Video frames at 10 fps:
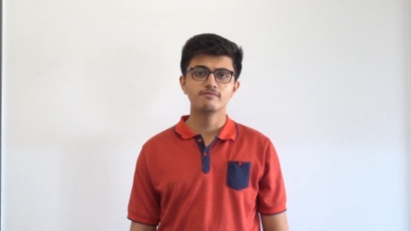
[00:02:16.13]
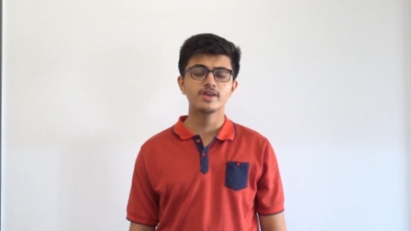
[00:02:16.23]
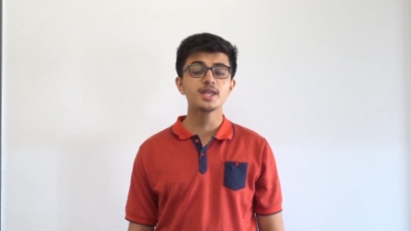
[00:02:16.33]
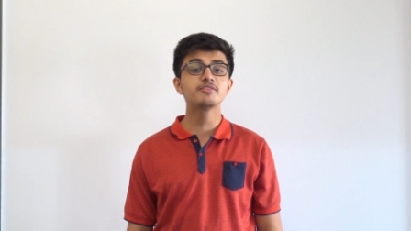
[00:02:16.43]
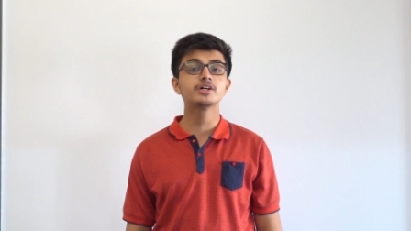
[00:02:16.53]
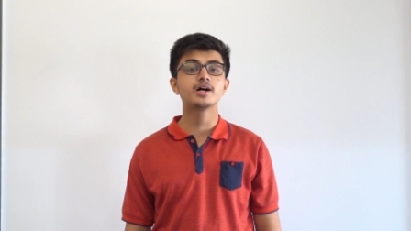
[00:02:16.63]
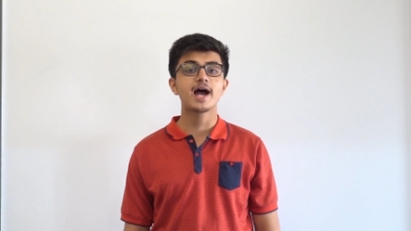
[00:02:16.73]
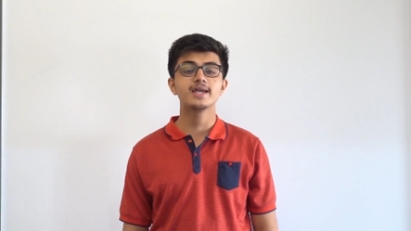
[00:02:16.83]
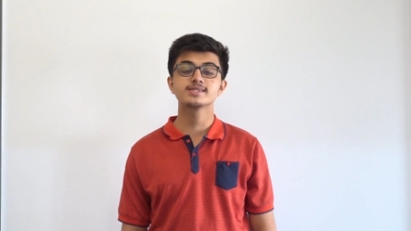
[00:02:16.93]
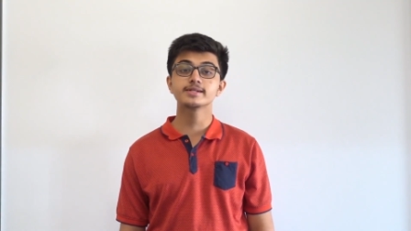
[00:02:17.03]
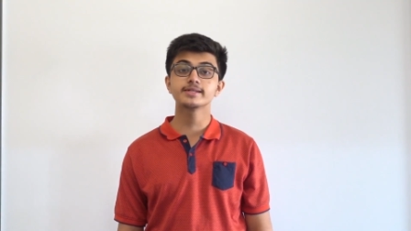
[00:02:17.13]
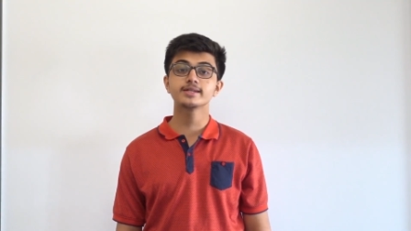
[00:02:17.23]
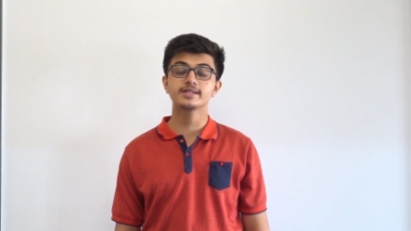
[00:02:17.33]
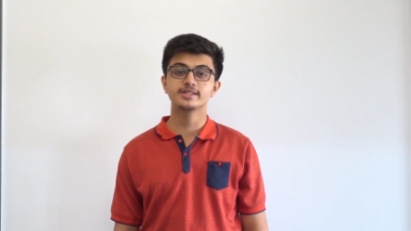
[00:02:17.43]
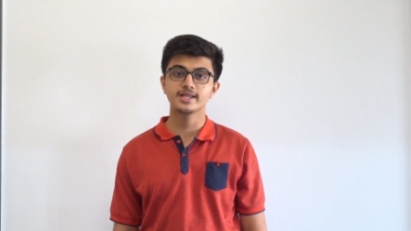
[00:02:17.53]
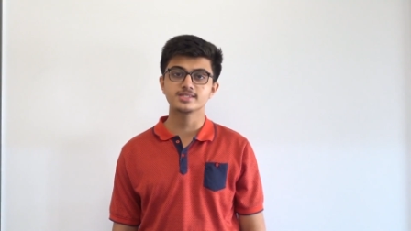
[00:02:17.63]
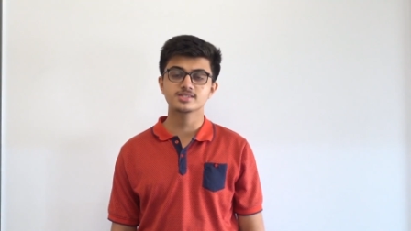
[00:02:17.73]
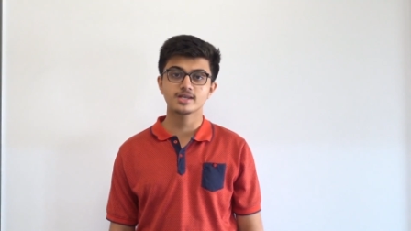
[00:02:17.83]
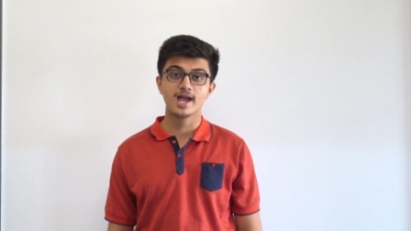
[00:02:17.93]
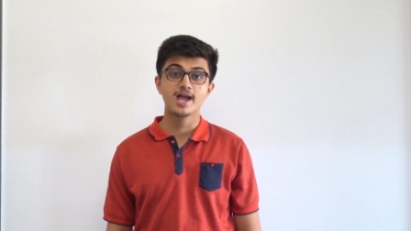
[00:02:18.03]
Whenever I sit in a
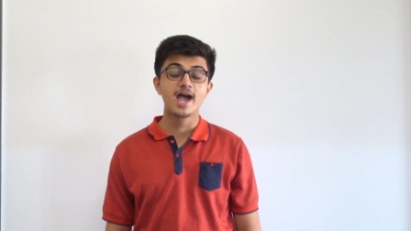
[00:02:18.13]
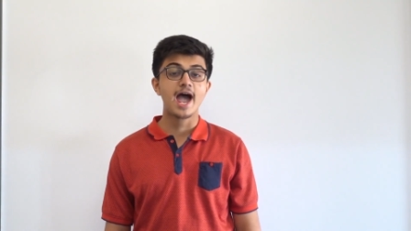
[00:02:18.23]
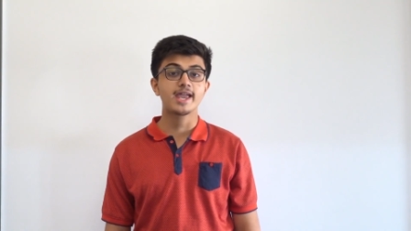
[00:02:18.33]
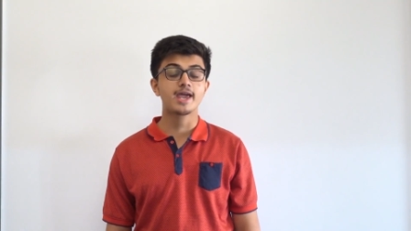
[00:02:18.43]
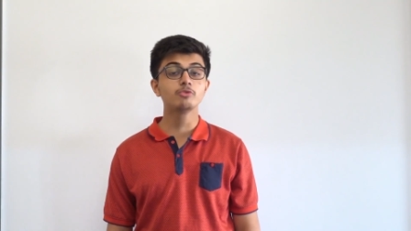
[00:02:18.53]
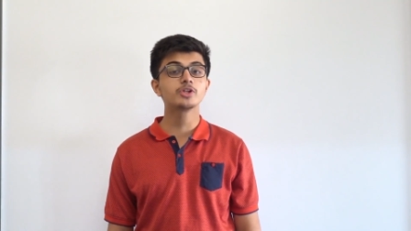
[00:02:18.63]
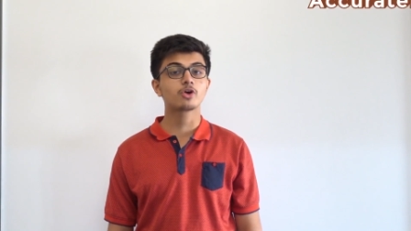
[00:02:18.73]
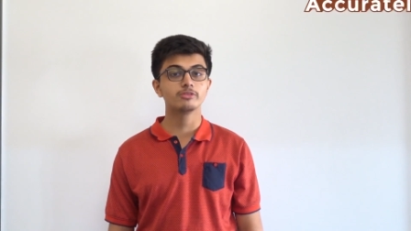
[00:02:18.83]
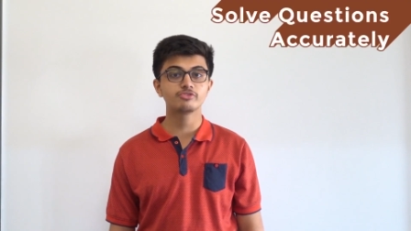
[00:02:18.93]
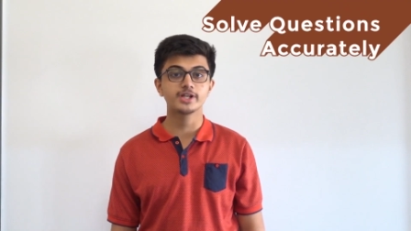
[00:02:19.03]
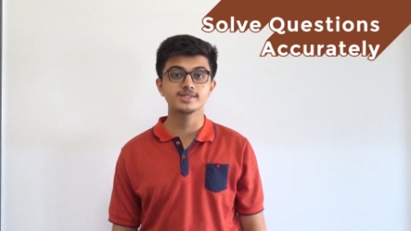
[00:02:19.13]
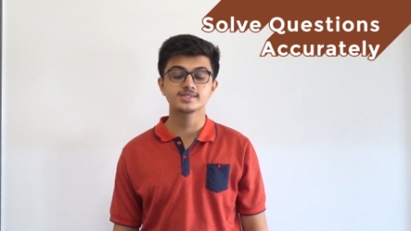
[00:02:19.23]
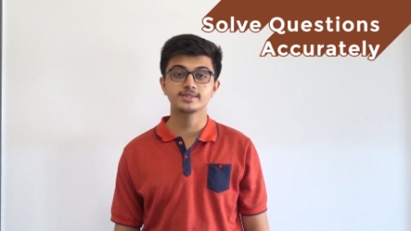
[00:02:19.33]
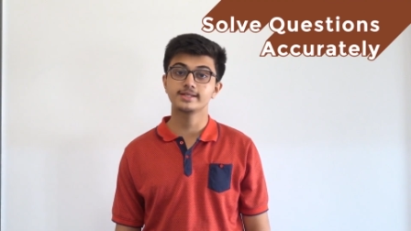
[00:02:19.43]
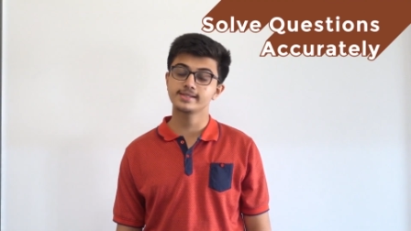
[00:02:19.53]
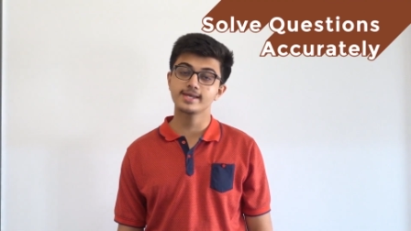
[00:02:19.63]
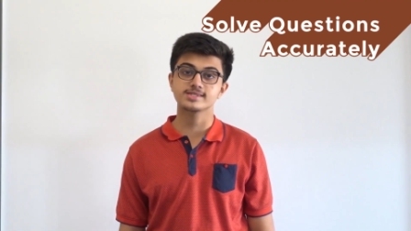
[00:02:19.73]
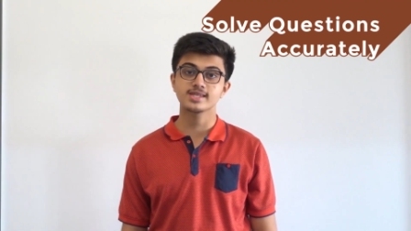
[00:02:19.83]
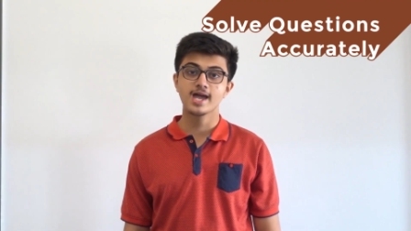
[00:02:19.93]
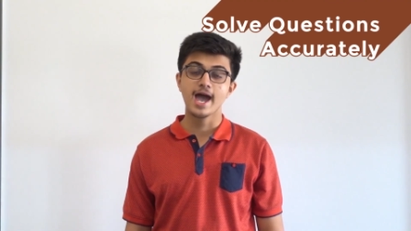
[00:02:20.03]
test, I have the confidence that
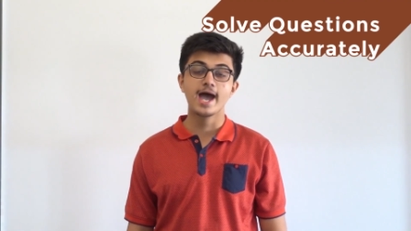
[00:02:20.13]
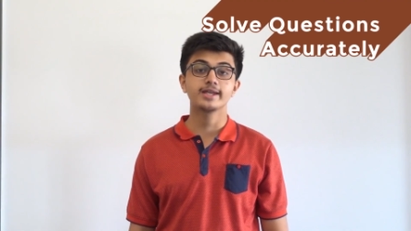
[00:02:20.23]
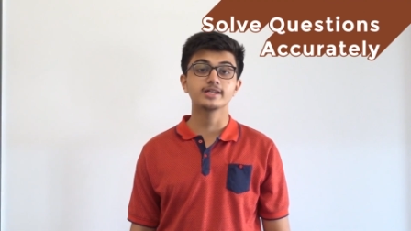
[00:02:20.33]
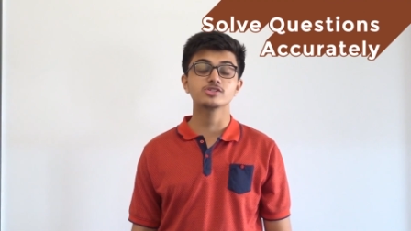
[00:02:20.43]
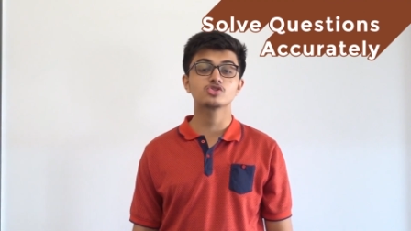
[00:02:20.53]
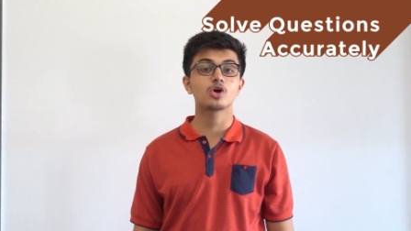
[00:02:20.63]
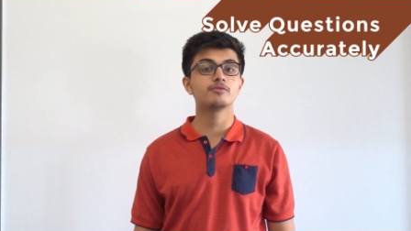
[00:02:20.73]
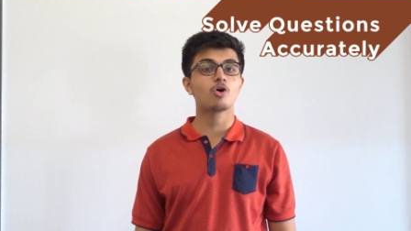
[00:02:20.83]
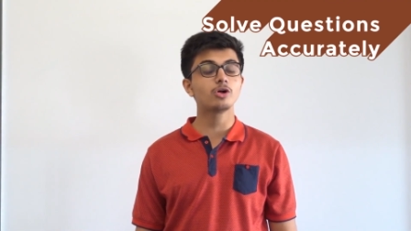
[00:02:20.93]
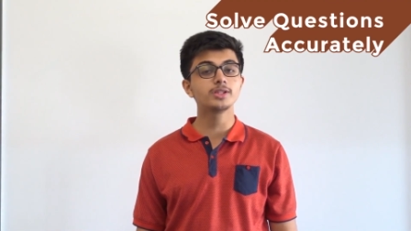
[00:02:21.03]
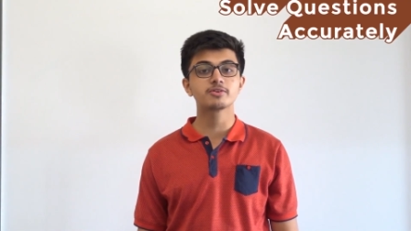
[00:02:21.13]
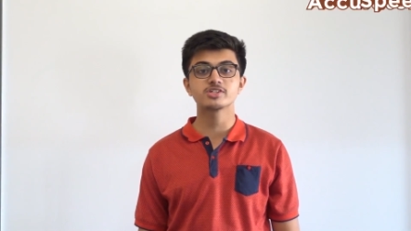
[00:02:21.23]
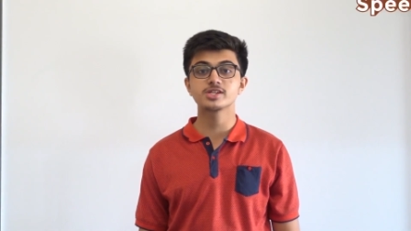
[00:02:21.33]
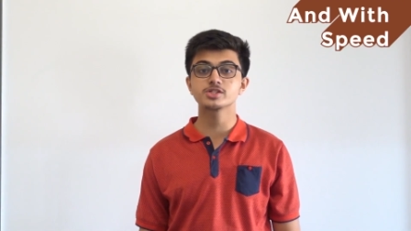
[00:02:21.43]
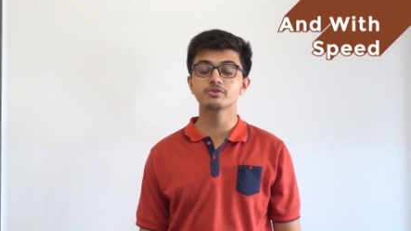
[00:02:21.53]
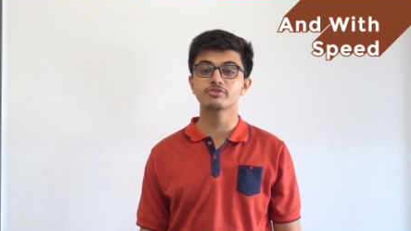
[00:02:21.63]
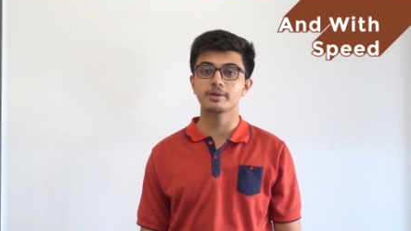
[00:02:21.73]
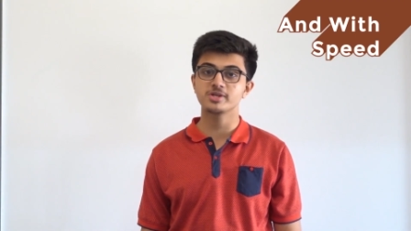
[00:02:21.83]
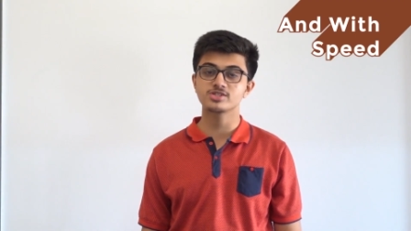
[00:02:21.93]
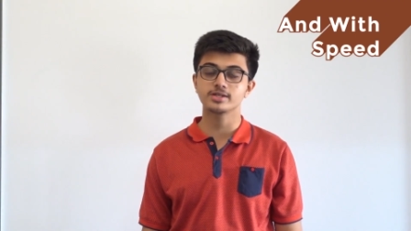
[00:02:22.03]
yes, I can solve all the questions of
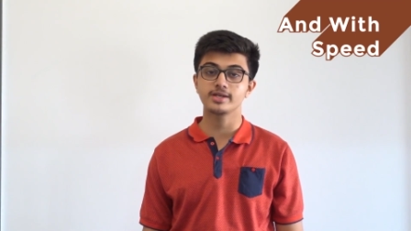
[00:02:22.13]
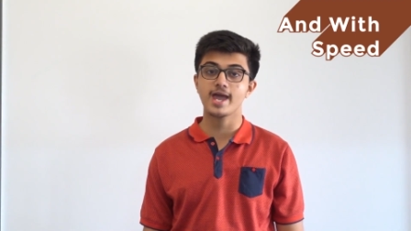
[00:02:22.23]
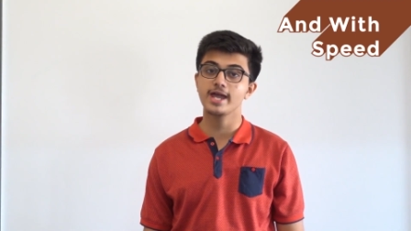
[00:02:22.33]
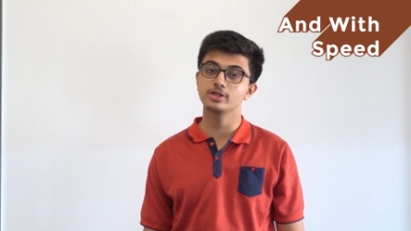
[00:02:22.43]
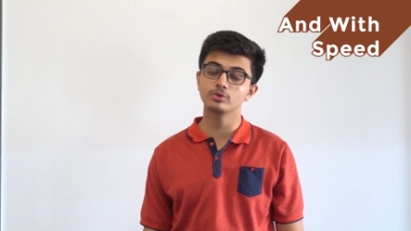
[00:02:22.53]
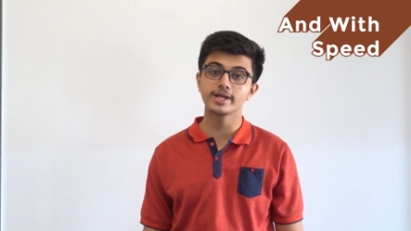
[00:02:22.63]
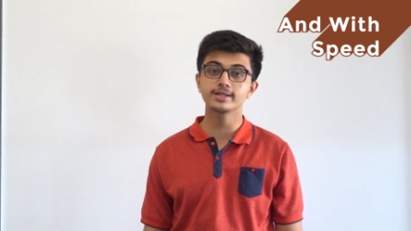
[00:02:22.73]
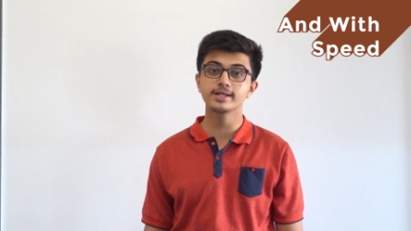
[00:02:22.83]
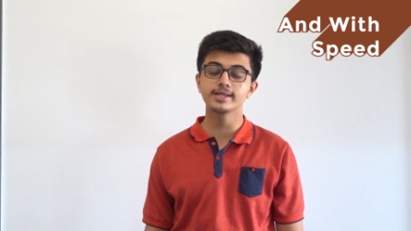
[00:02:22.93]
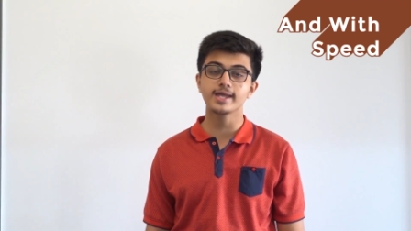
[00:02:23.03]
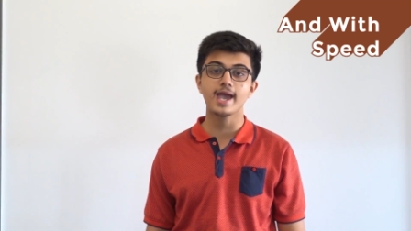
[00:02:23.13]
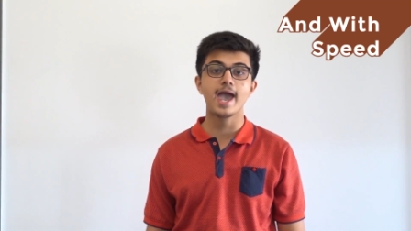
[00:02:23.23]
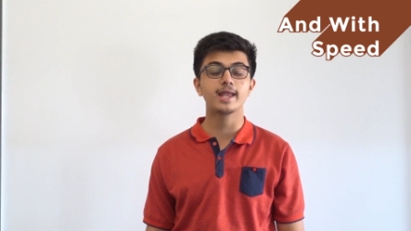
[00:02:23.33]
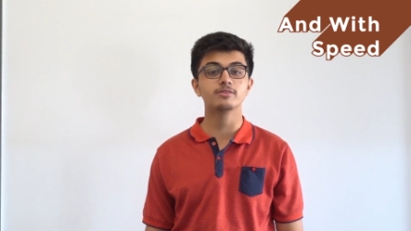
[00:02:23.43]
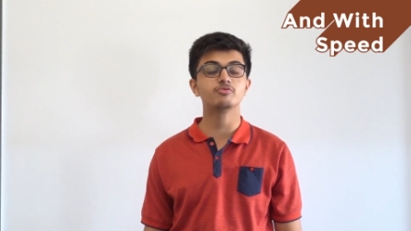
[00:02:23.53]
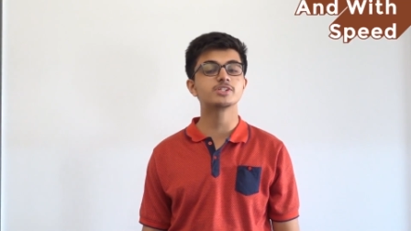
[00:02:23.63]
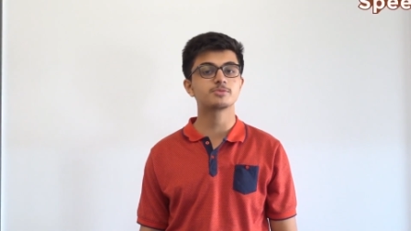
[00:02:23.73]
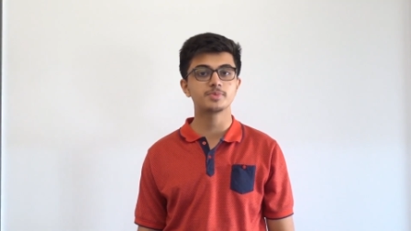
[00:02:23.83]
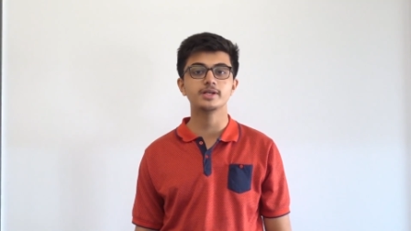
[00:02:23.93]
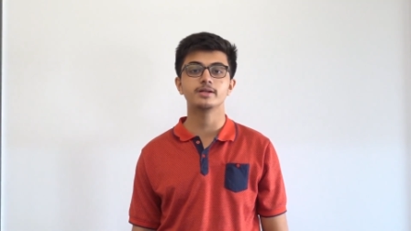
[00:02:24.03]
chemistry accurately and with
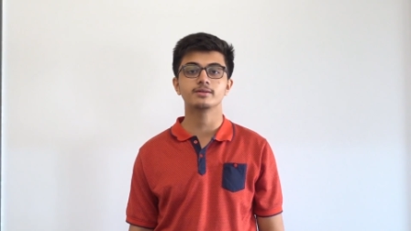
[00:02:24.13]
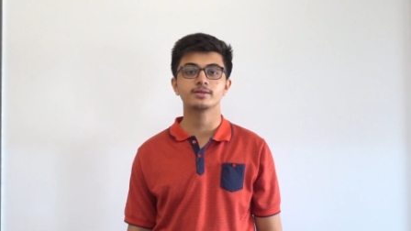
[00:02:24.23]
speed.